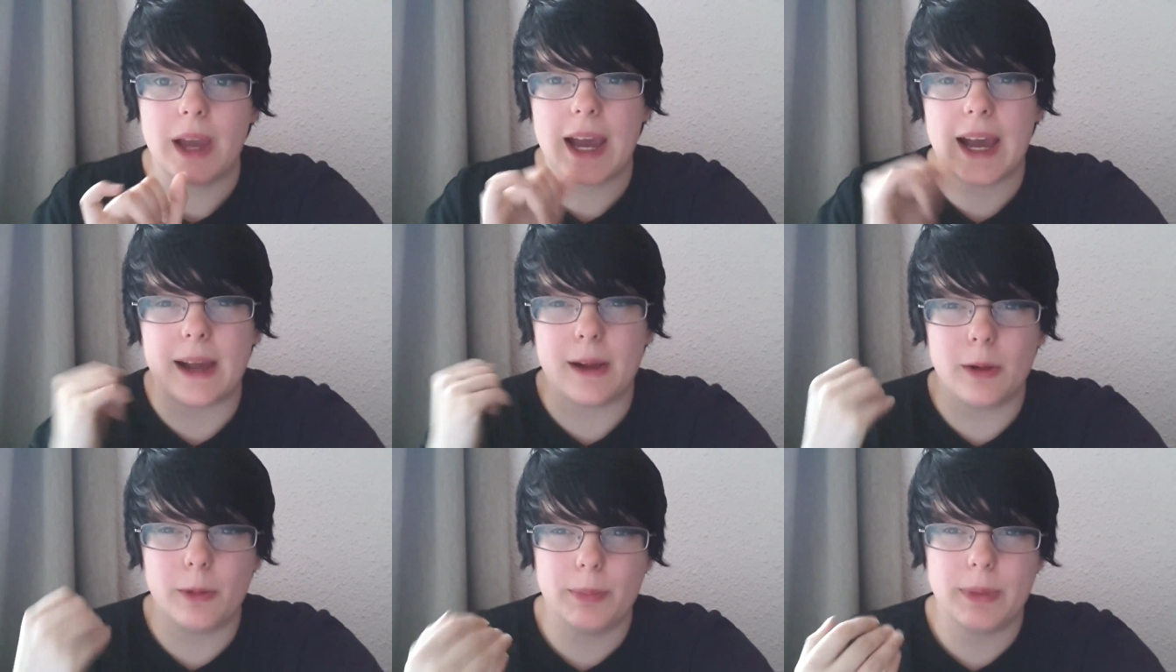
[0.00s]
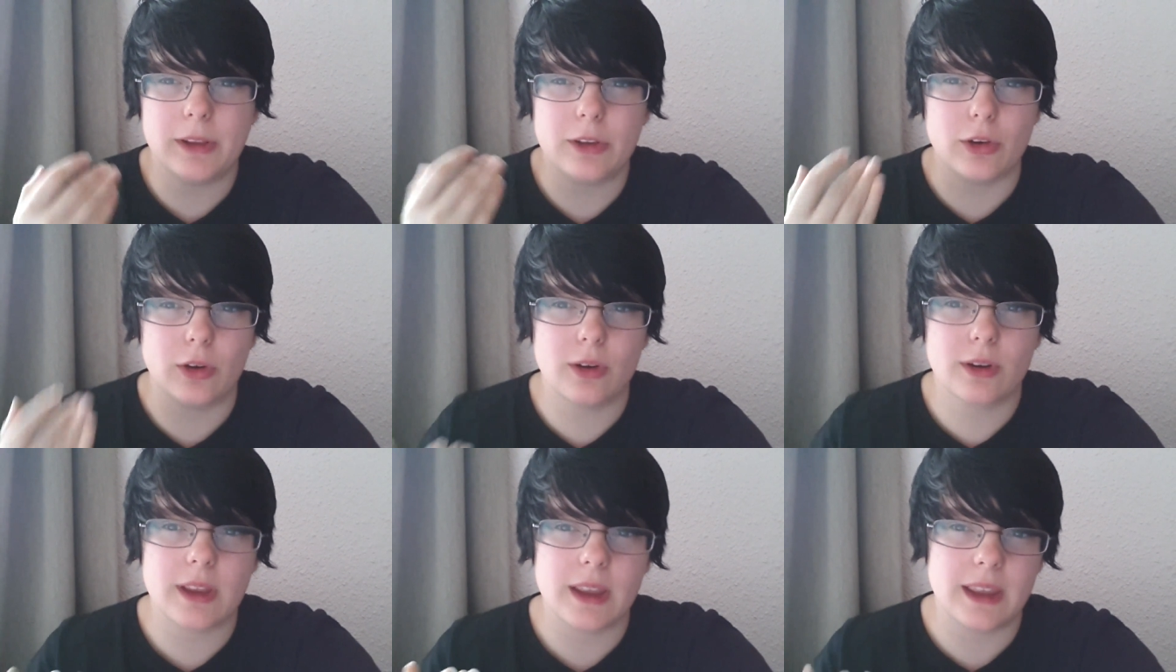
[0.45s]
I'll be
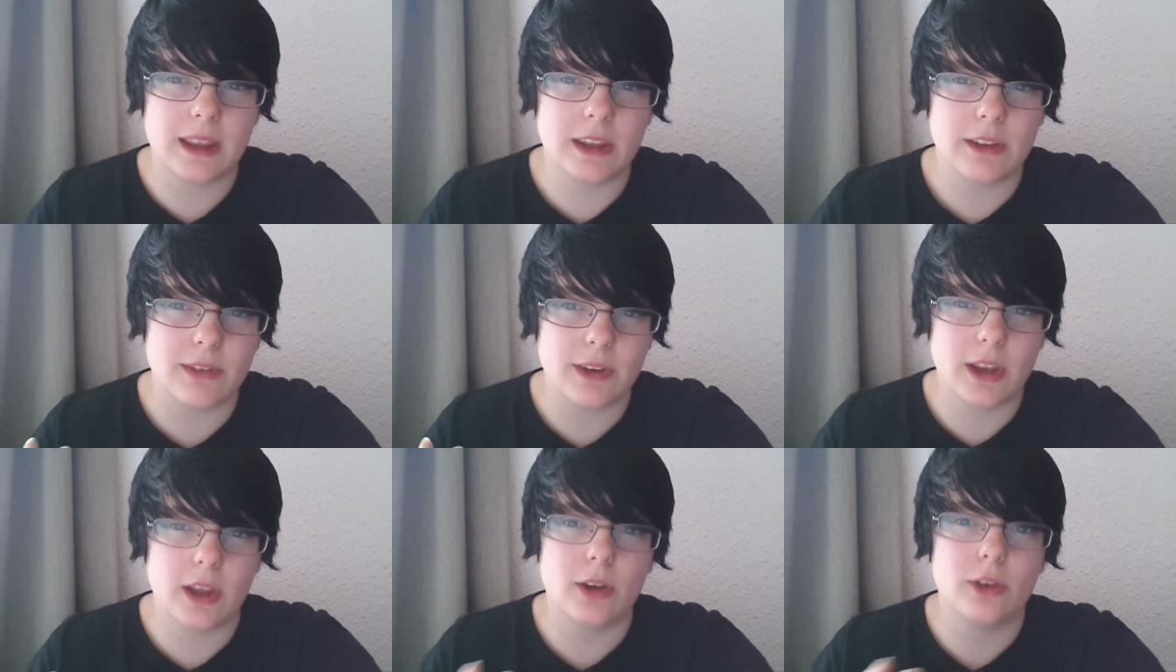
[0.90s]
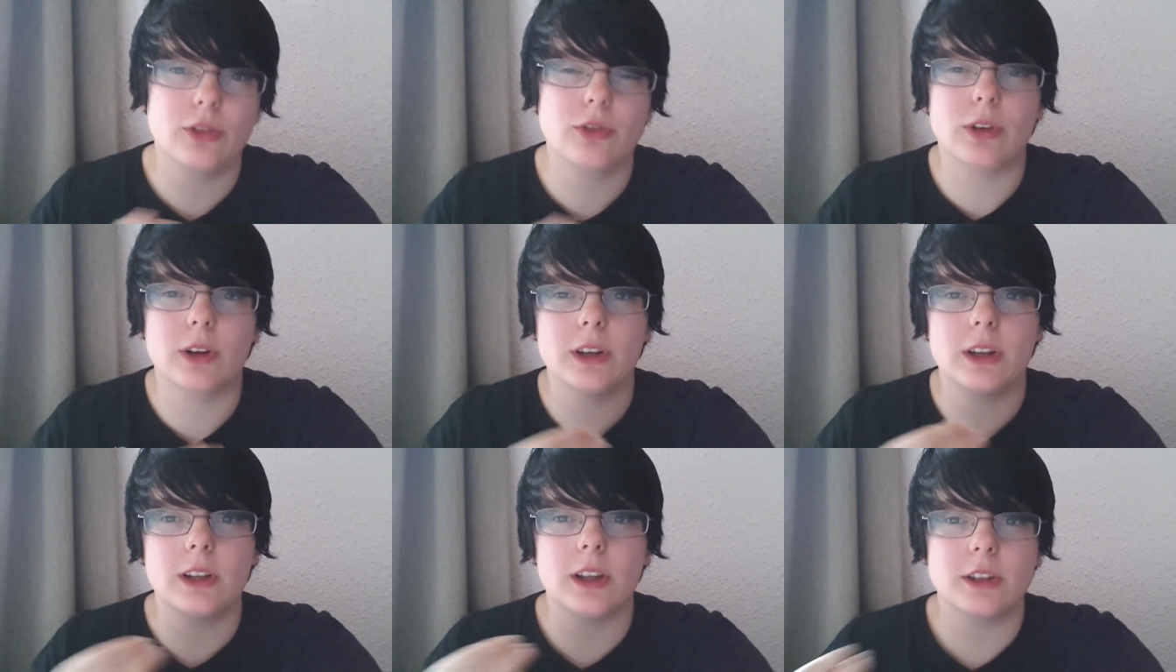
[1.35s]
talking in the videos
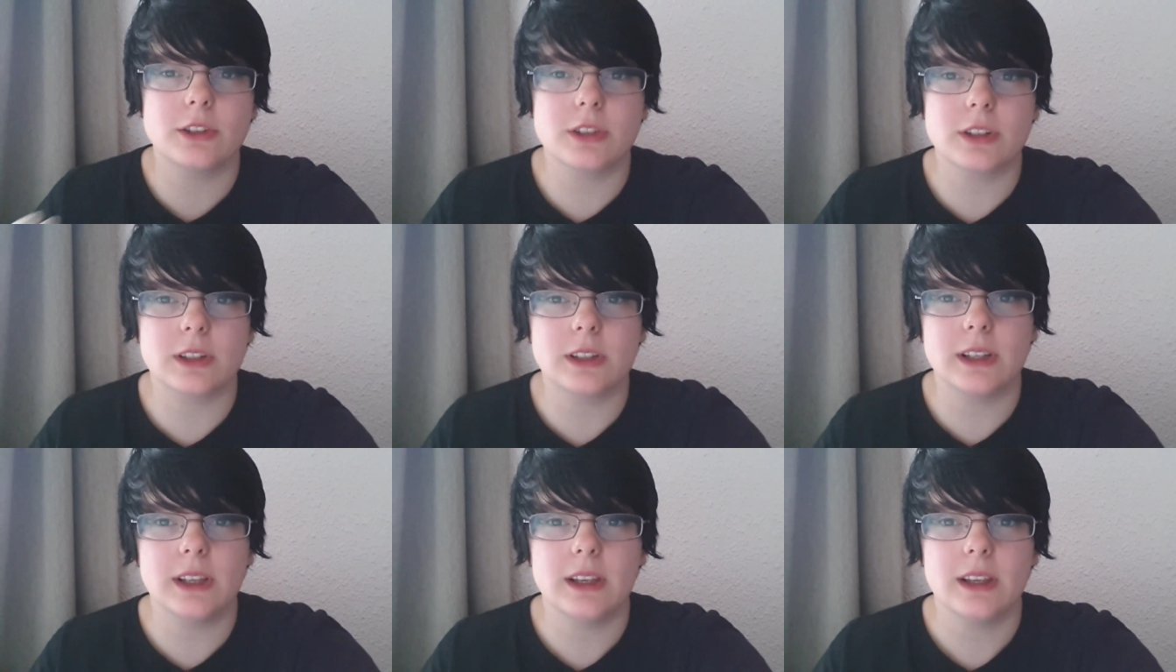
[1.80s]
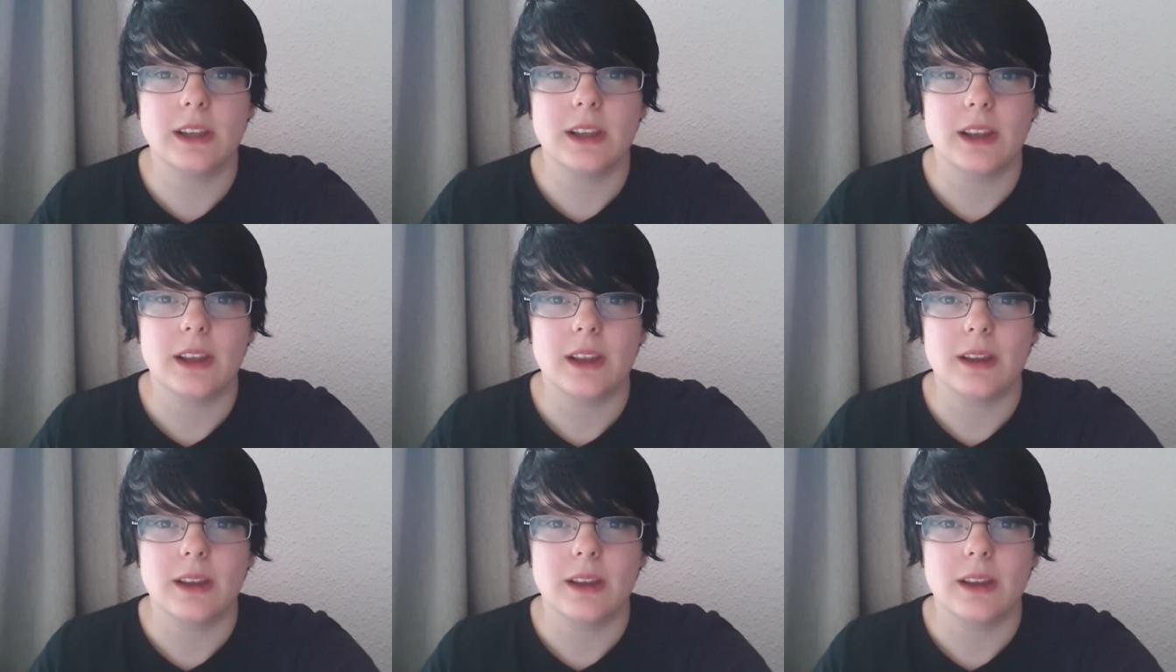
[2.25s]
chronologically